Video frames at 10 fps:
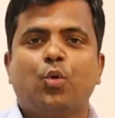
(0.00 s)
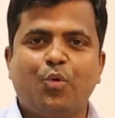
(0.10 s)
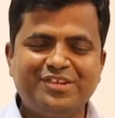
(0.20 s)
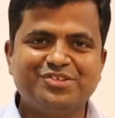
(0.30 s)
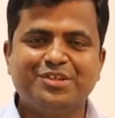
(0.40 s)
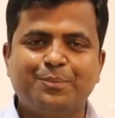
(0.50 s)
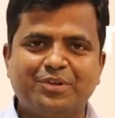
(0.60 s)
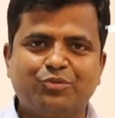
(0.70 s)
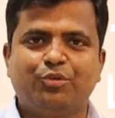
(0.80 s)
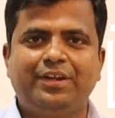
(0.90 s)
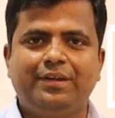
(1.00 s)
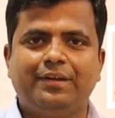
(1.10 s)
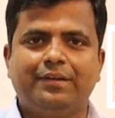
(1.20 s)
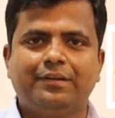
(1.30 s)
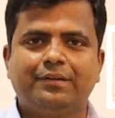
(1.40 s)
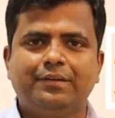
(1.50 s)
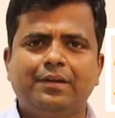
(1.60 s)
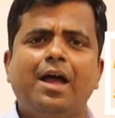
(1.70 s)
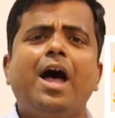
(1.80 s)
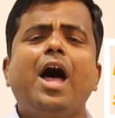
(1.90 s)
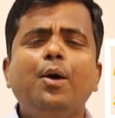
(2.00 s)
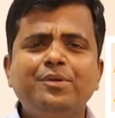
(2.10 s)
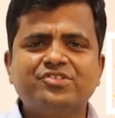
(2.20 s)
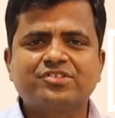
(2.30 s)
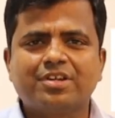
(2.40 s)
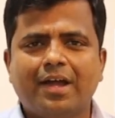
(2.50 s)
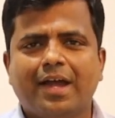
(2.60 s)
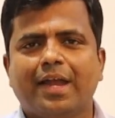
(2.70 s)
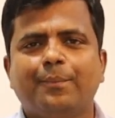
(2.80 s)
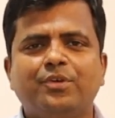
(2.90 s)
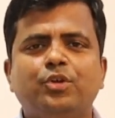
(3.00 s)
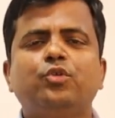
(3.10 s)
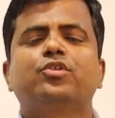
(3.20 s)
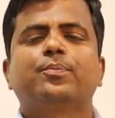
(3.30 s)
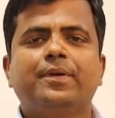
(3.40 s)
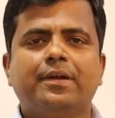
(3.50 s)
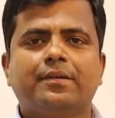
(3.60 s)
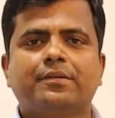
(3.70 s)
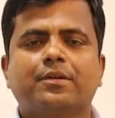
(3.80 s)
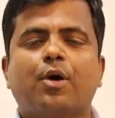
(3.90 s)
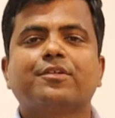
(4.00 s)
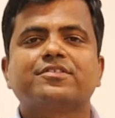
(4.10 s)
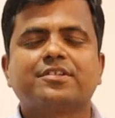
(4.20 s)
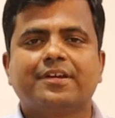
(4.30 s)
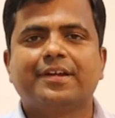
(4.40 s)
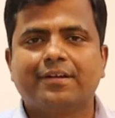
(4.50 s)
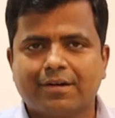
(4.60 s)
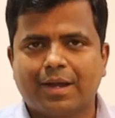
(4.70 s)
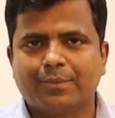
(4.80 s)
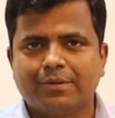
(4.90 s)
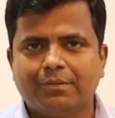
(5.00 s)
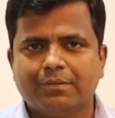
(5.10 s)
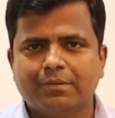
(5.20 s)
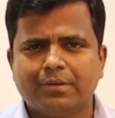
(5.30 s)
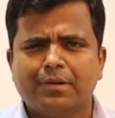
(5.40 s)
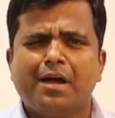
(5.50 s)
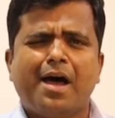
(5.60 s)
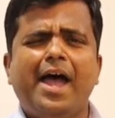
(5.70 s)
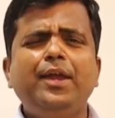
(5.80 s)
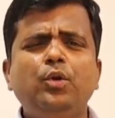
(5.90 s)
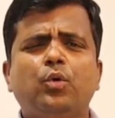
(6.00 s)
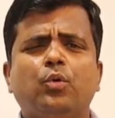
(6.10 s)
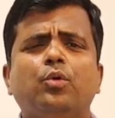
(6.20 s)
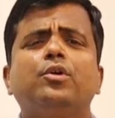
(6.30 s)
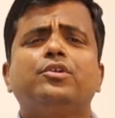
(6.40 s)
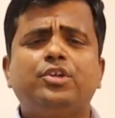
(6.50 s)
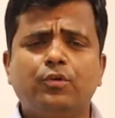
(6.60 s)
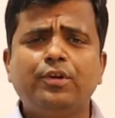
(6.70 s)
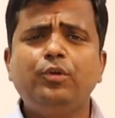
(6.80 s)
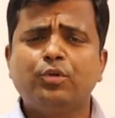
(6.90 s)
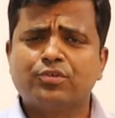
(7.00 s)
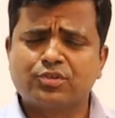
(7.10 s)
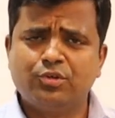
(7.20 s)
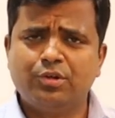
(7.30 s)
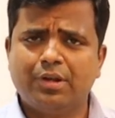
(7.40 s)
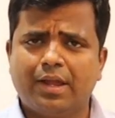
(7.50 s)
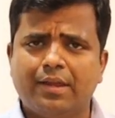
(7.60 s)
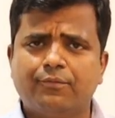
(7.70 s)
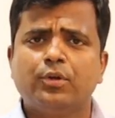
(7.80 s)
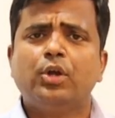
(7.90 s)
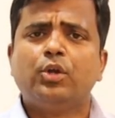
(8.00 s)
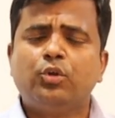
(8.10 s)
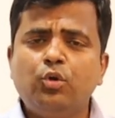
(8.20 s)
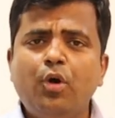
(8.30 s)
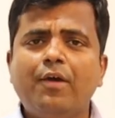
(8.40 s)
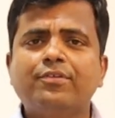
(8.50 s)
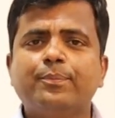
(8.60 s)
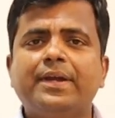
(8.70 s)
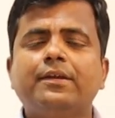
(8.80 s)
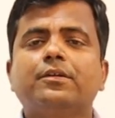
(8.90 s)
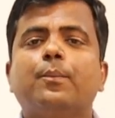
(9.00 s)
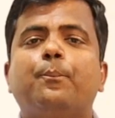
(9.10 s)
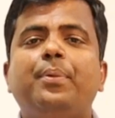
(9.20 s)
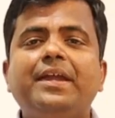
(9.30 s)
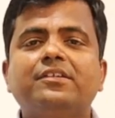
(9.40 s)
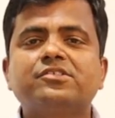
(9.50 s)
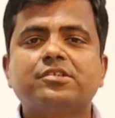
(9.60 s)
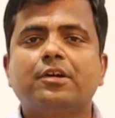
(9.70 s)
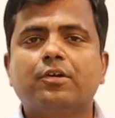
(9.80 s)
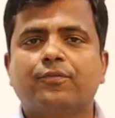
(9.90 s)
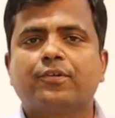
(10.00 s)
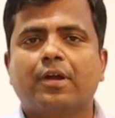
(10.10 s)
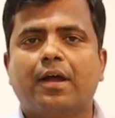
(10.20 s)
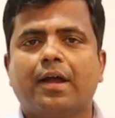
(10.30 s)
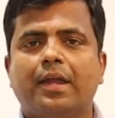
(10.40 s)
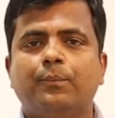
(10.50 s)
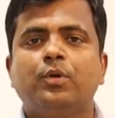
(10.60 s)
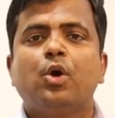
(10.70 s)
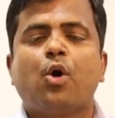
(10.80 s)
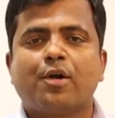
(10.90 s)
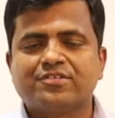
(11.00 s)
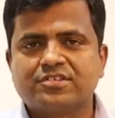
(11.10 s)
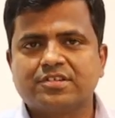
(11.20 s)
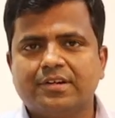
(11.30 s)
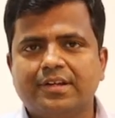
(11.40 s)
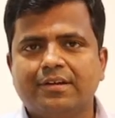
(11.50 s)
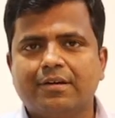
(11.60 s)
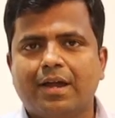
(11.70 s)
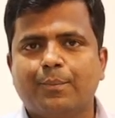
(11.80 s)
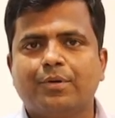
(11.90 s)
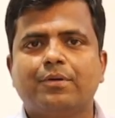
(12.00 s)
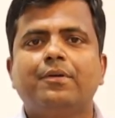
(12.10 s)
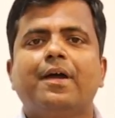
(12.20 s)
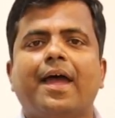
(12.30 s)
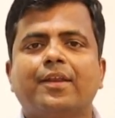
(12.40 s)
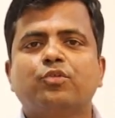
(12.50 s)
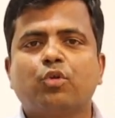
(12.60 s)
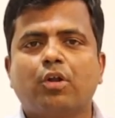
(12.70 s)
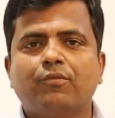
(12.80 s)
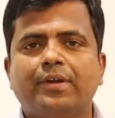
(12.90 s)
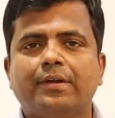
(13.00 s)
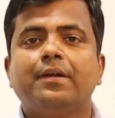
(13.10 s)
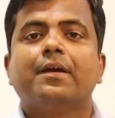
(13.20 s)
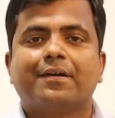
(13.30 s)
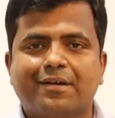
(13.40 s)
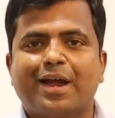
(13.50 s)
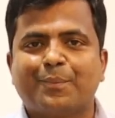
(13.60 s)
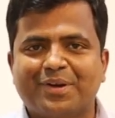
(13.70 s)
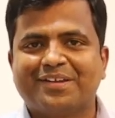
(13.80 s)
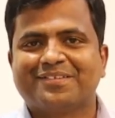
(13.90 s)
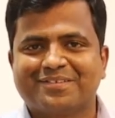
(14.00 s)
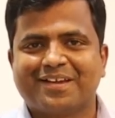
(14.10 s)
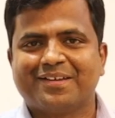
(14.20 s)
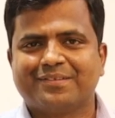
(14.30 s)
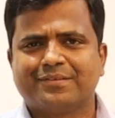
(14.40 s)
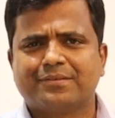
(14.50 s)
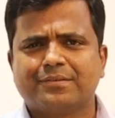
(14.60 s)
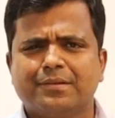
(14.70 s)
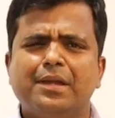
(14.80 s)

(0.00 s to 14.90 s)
Question number three. How much time did you spend on studying grammar? I know during your school life, you have spent a big chunk of time on studying grammar and solving grammar exercises.